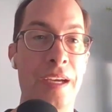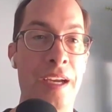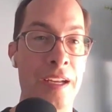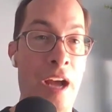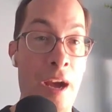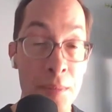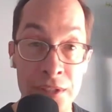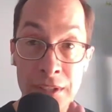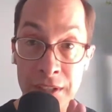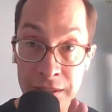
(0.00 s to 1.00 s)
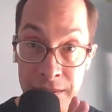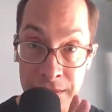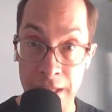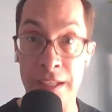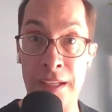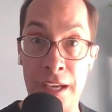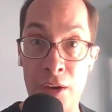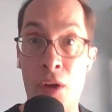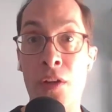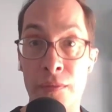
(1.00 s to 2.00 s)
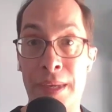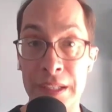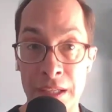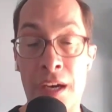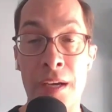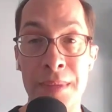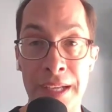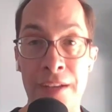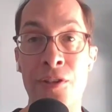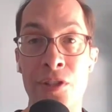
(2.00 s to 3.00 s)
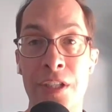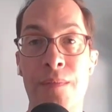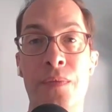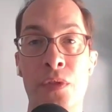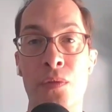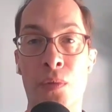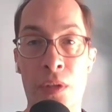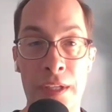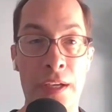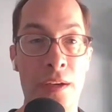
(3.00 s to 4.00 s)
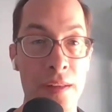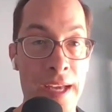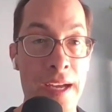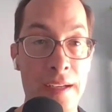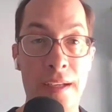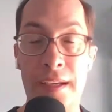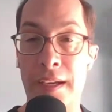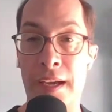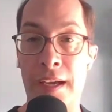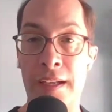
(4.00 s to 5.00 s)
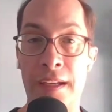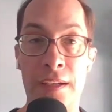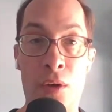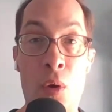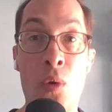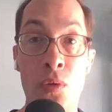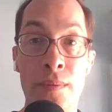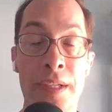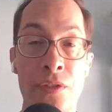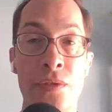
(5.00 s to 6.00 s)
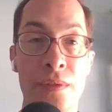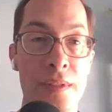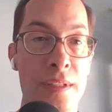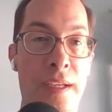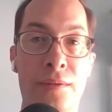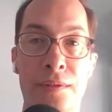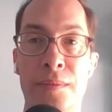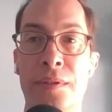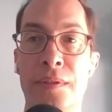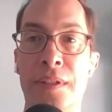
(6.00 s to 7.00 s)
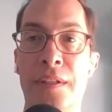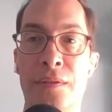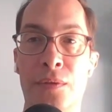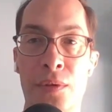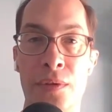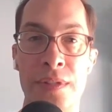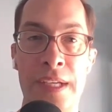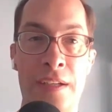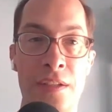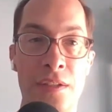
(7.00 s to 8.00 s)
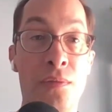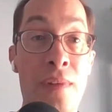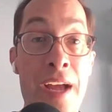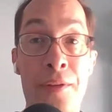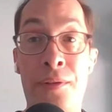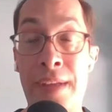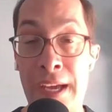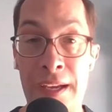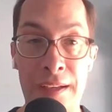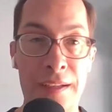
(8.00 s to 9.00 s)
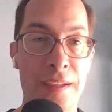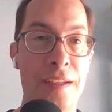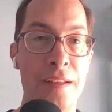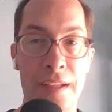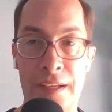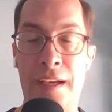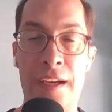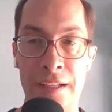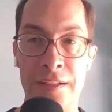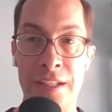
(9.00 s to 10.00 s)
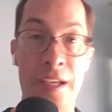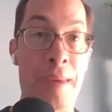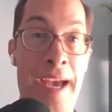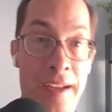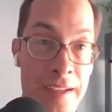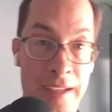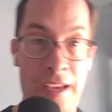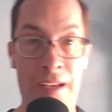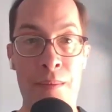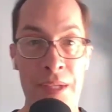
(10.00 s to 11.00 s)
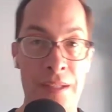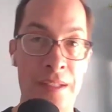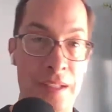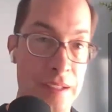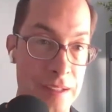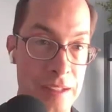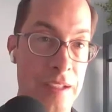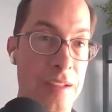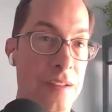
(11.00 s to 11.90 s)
And I'm just going to dedicate all of my time and energy to working on that and hold my students accountable for those actions rather than thinking I need to keep adding A, B, C, and D